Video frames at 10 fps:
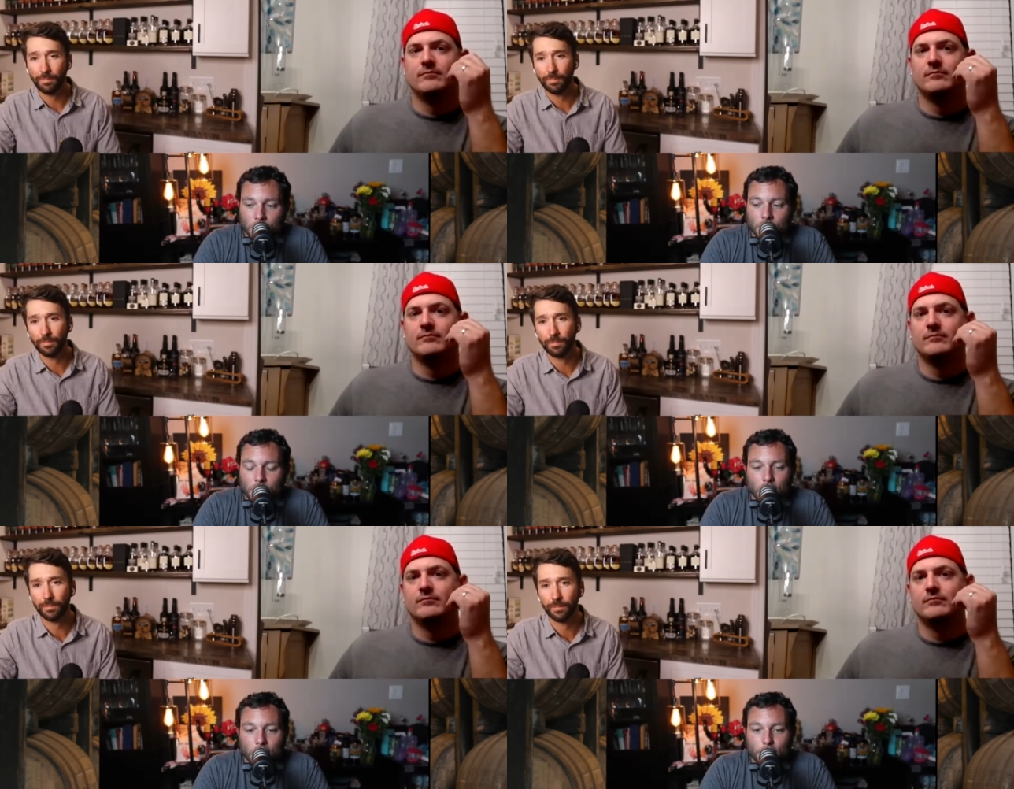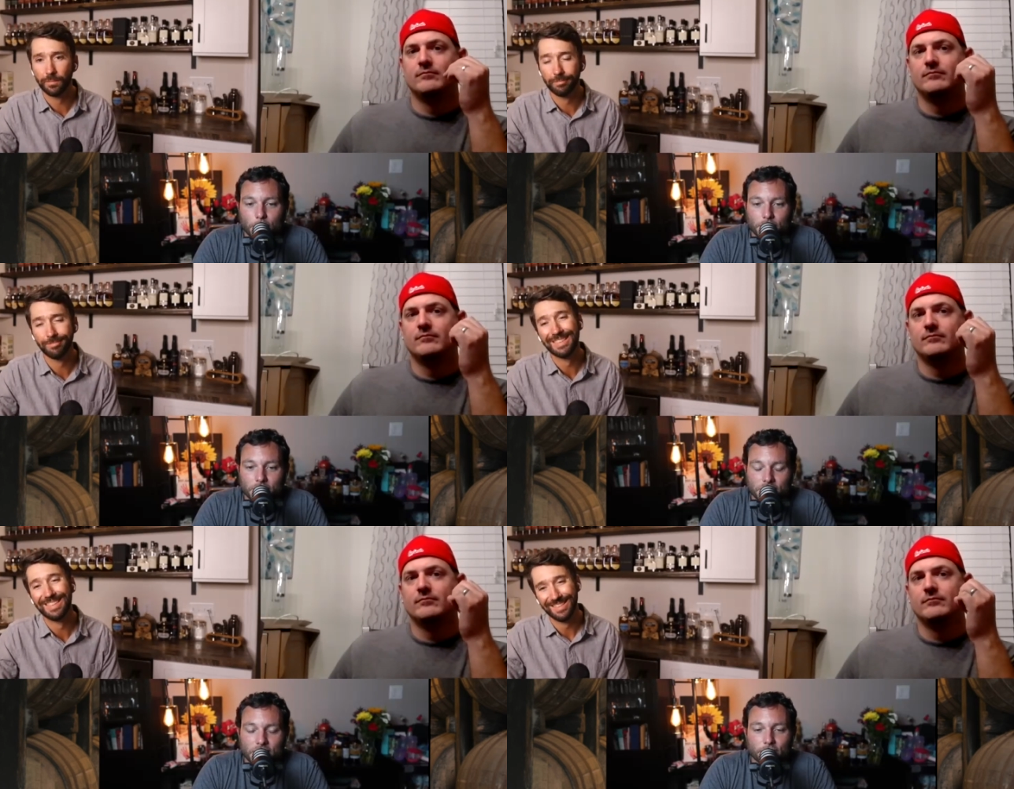Speaker 1: uh, but
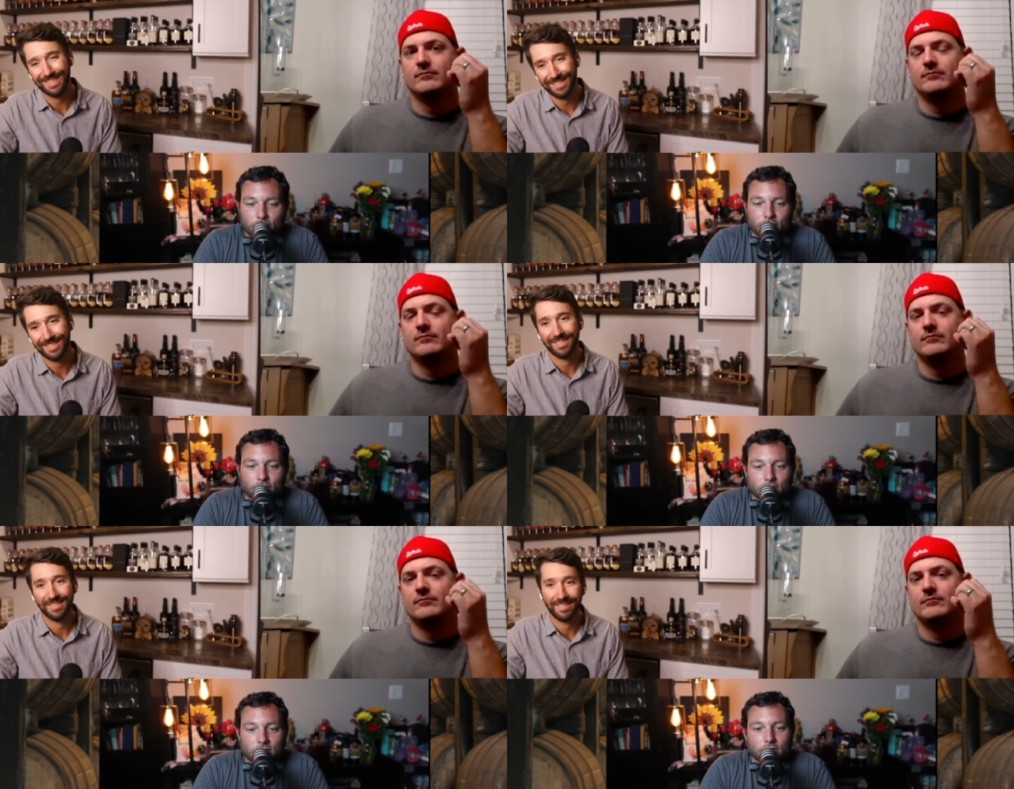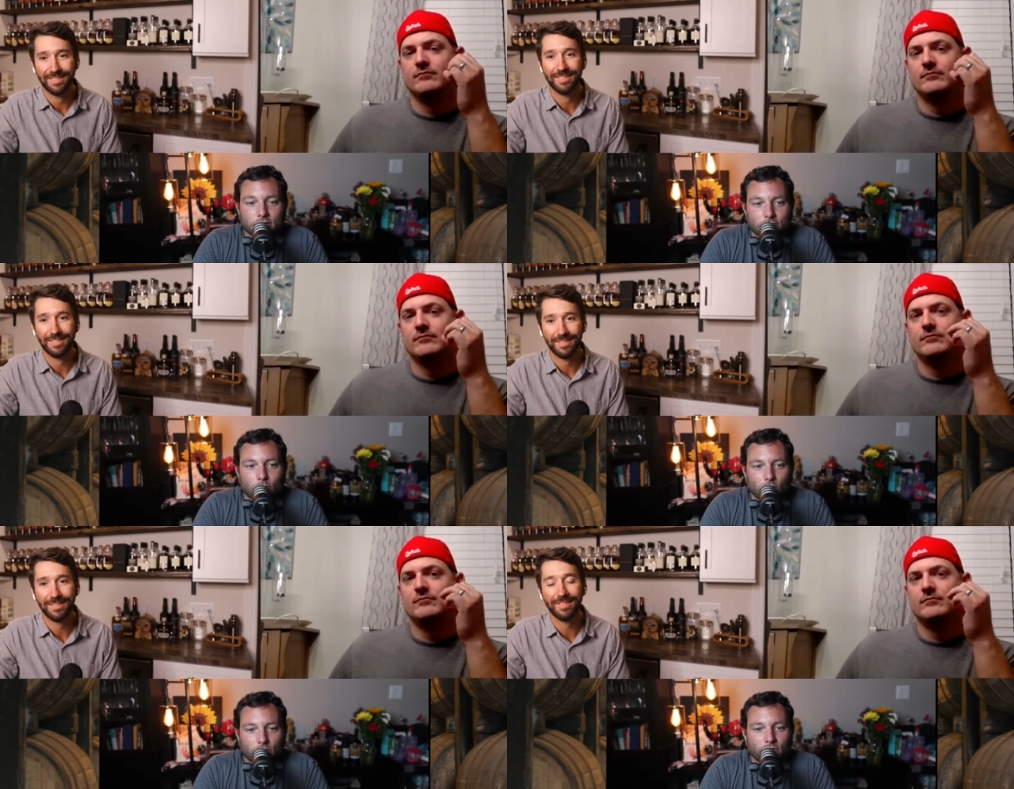750 at
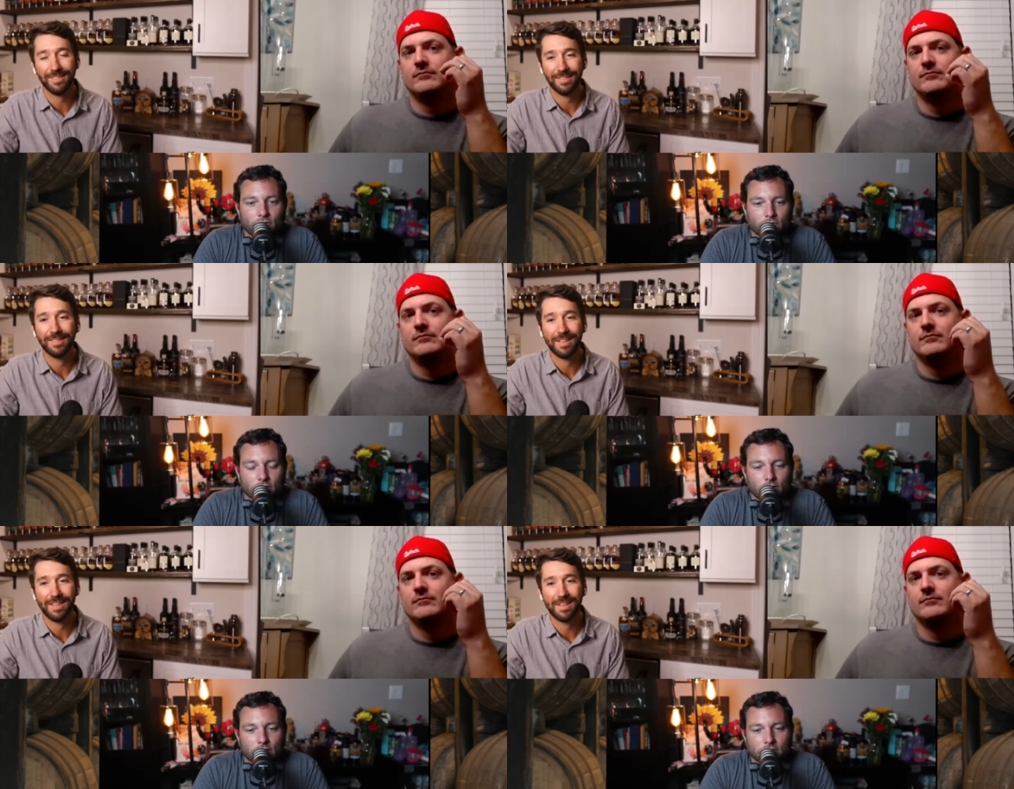150 or less.